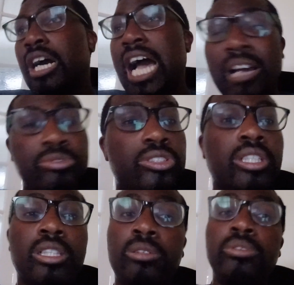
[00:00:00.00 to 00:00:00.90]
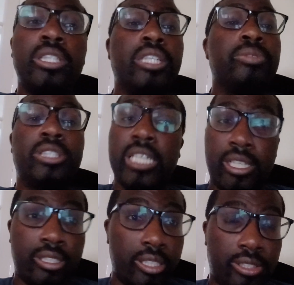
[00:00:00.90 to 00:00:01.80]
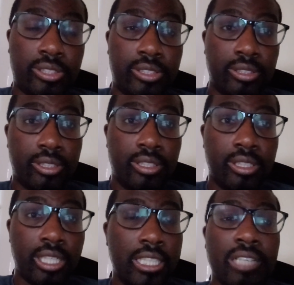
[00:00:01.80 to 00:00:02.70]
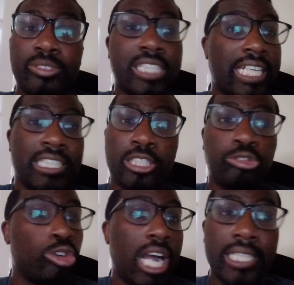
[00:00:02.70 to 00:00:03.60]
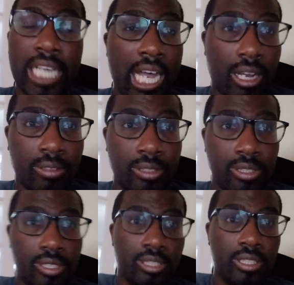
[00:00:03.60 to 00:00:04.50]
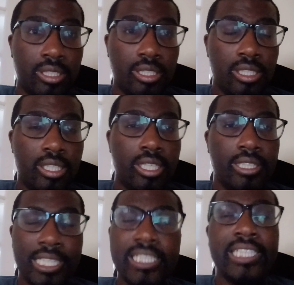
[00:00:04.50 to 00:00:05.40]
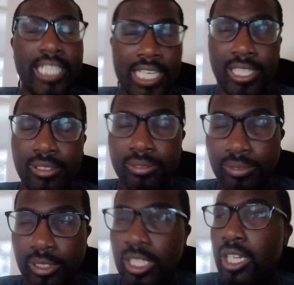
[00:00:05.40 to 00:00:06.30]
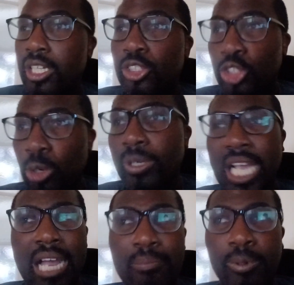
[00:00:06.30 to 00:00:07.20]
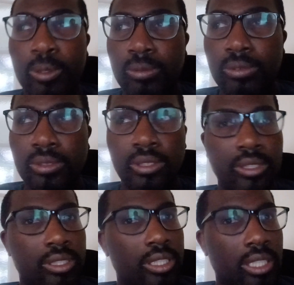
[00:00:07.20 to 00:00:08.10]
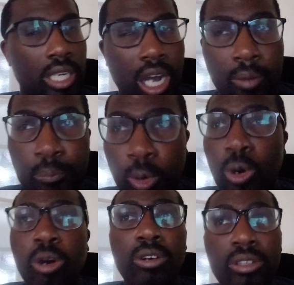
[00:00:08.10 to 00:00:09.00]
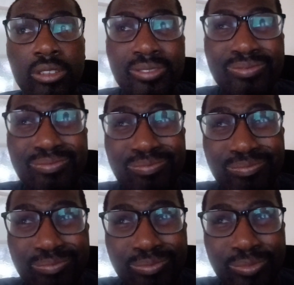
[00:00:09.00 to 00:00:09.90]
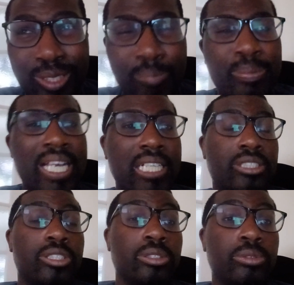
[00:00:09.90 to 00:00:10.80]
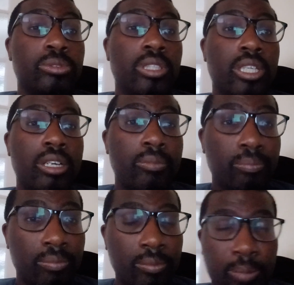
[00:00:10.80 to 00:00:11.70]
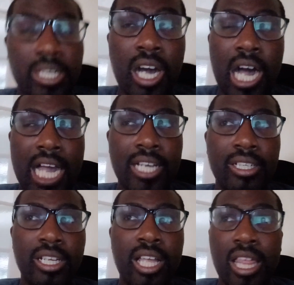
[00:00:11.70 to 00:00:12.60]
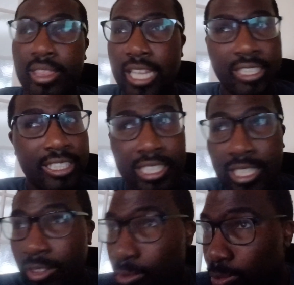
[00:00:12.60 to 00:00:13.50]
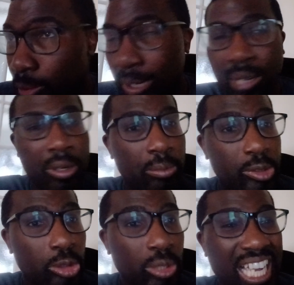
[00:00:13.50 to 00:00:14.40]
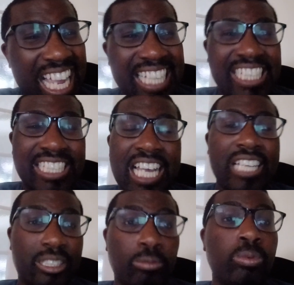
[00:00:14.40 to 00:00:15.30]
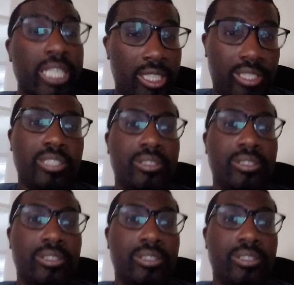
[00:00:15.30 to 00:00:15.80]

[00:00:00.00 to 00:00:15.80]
Absolutely ridiculous. And I'm saying this right now. Ledley King, Sol Campbell are more compared to Mackay than Romero would do any day of the week.